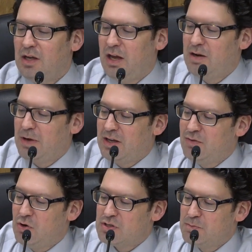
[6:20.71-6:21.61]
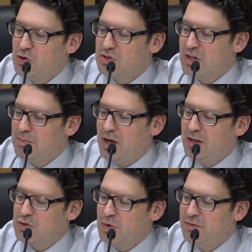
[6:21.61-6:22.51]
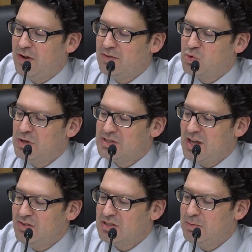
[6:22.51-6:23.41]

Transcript: I hereby give notice of motion that bylaw 2527